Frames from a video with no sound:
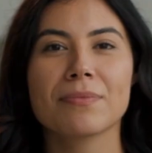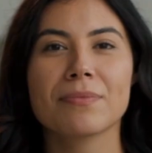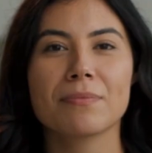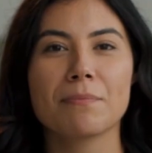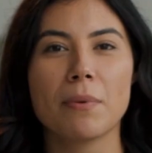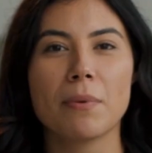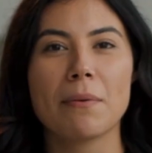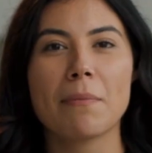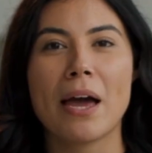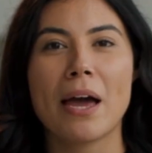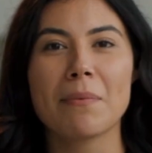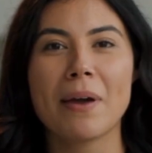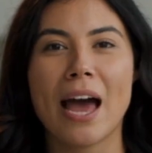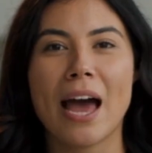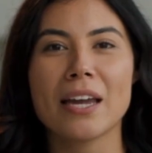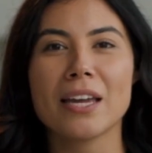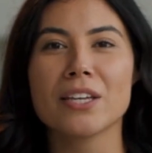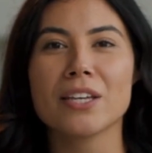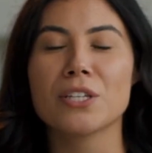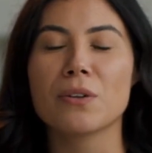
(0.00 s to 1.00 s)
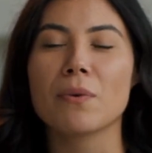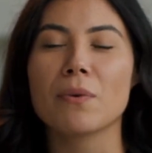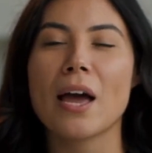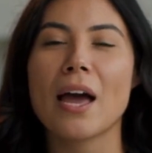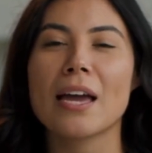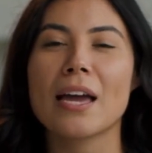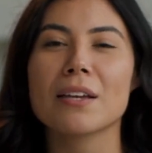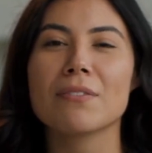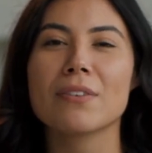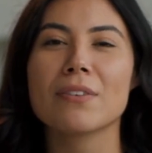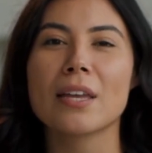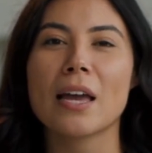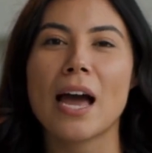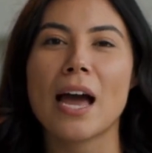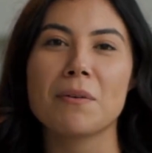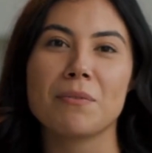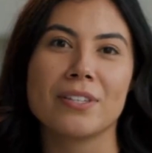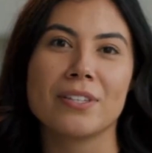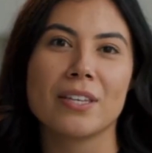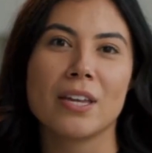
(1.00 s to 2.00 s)
When my package arrived,
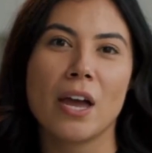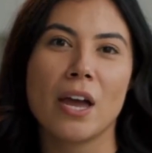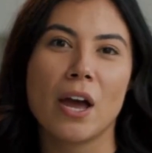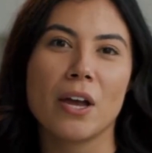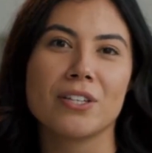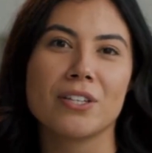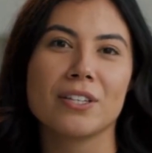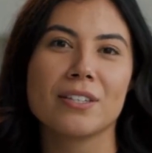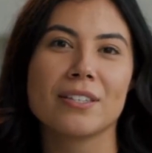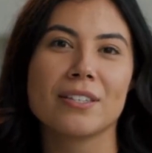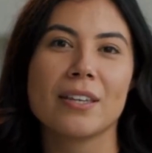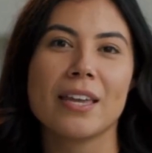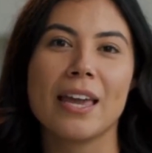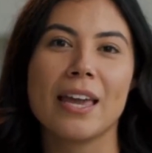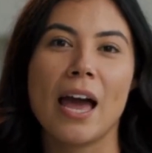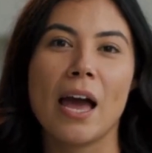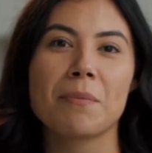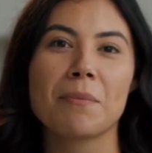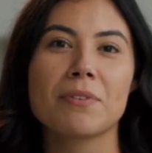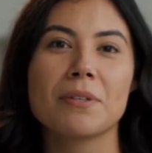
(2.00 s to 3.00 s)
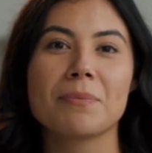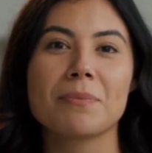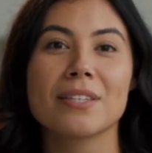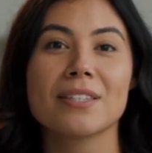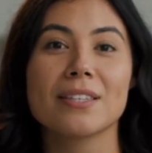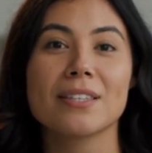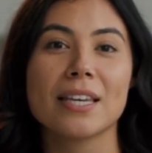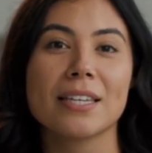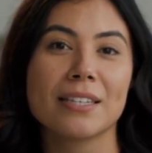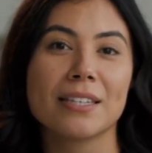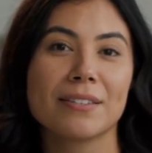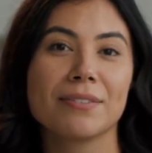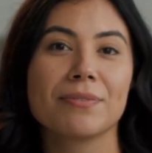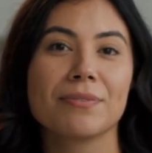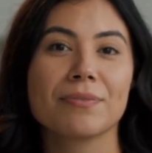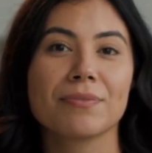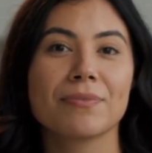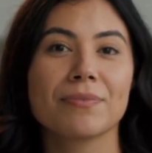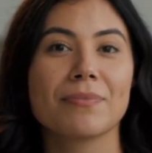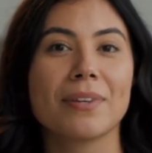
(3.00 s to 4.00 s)
I was cautiously optimistic.
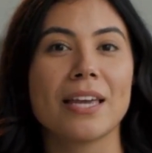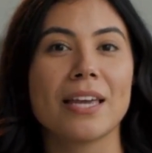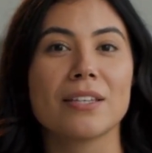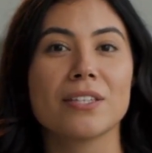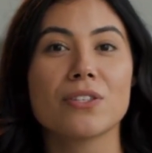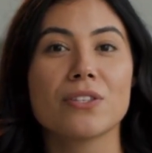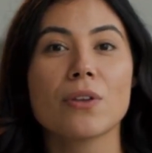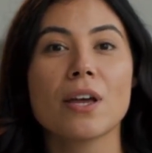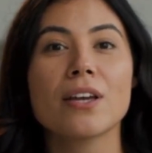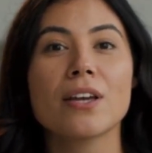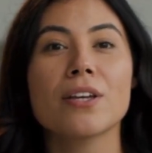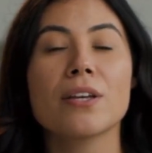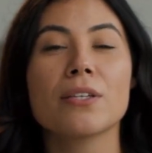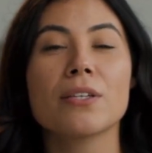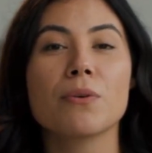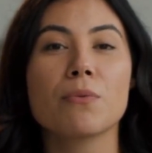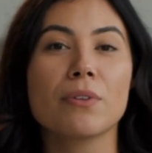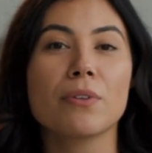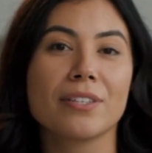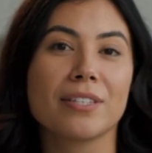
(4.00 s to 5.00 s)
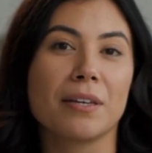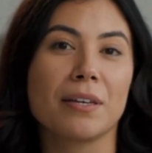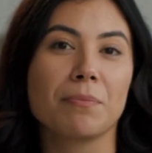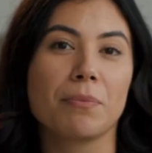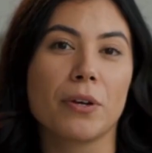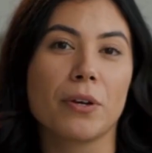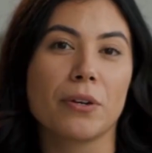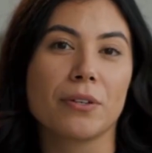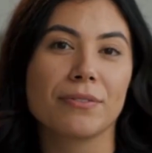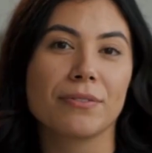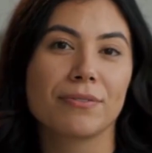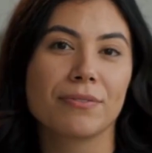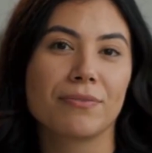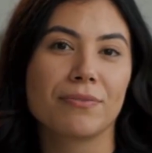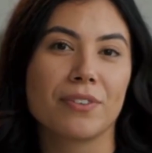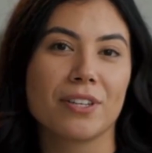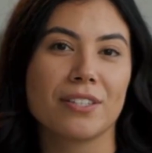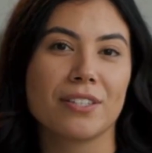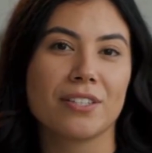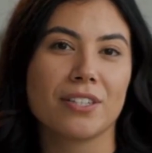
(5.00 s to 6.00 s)
The instructions were simple,
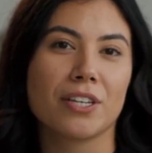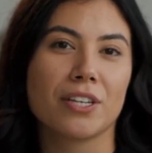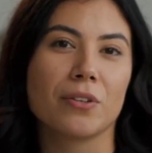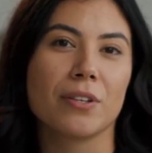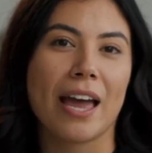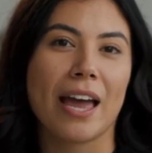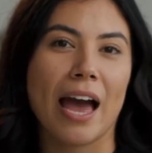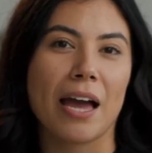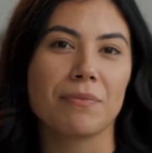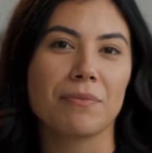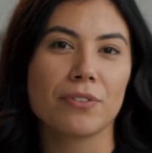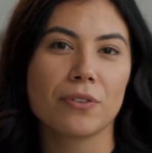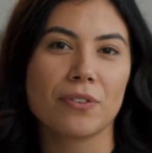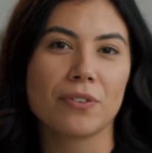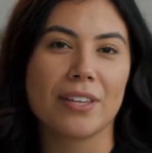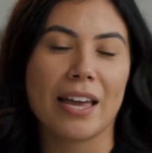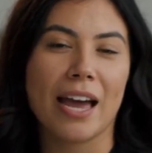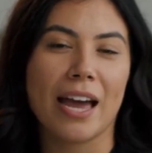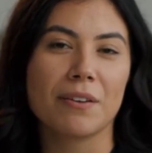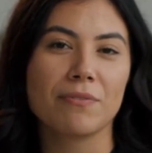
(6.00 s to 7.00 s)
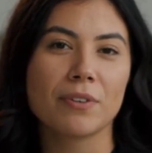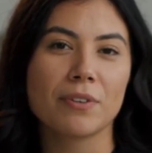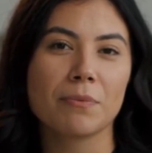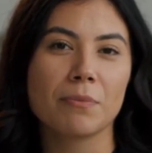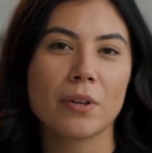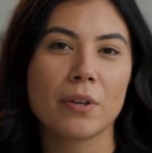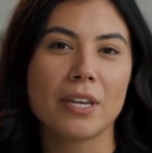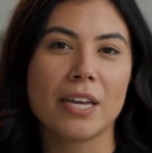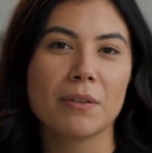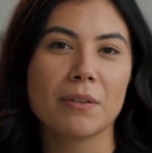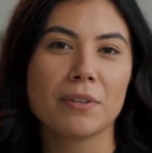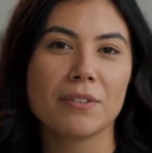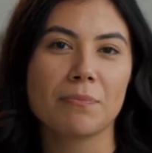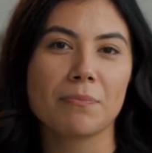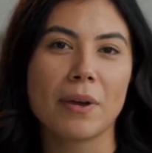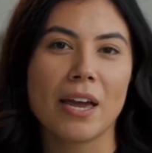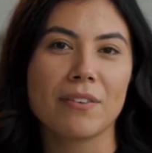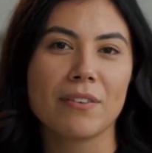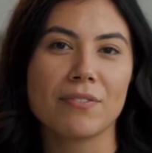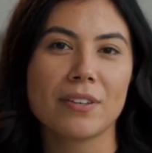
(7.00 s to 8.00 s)
just 2 capsules every morning with
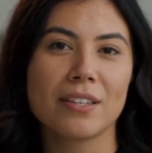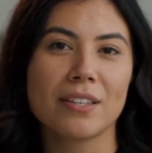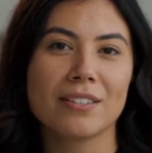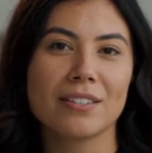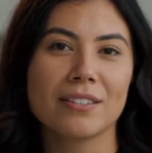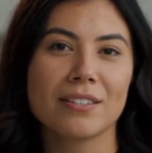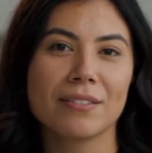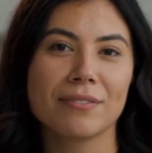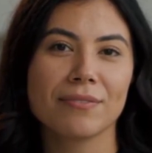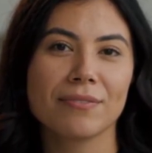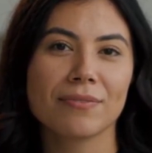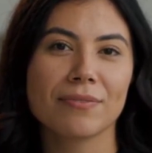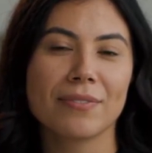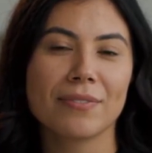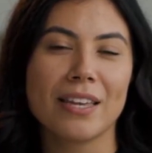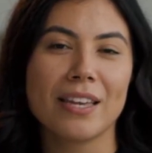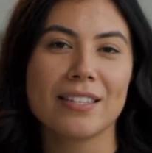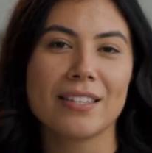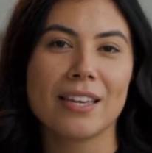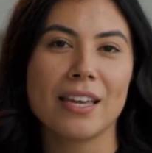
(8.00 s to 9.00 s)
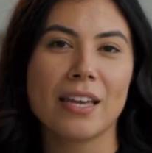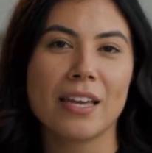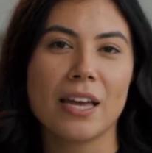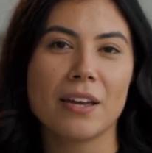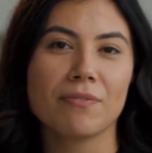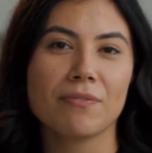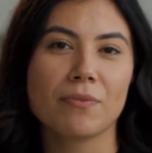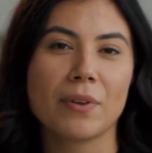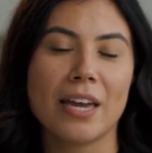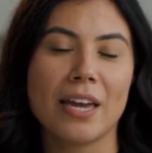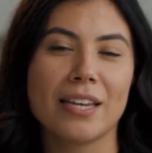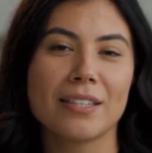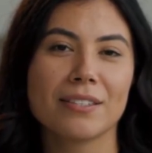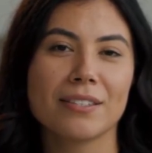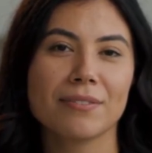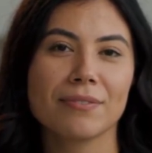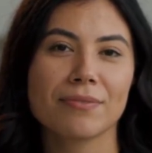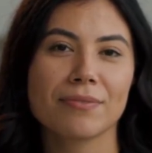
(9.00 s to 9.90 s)
breakfast. Easy enough, right?